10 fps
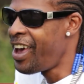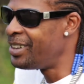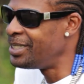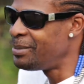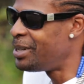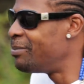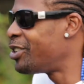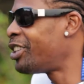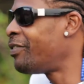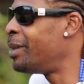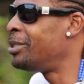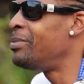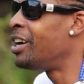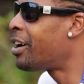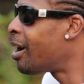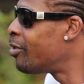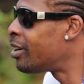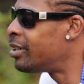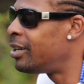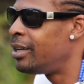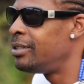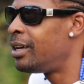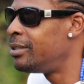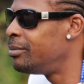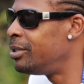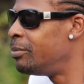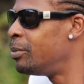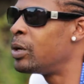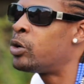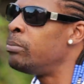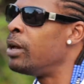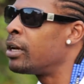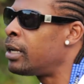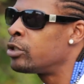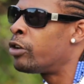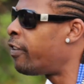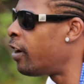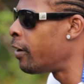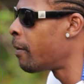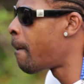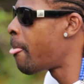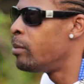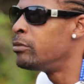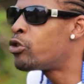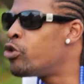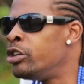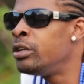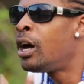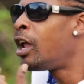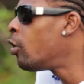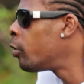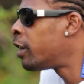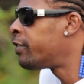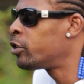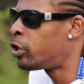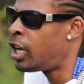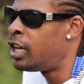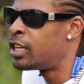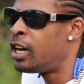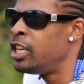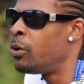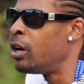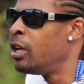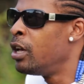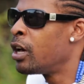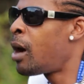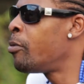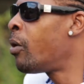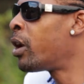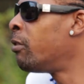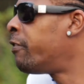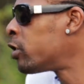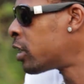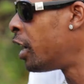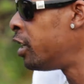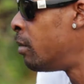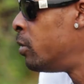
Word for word: uh, the man create a vibes with me and Cobra, and, and I couldn't make that go far. I couldn't allow that to get out of hand, because Cobra one of my first god in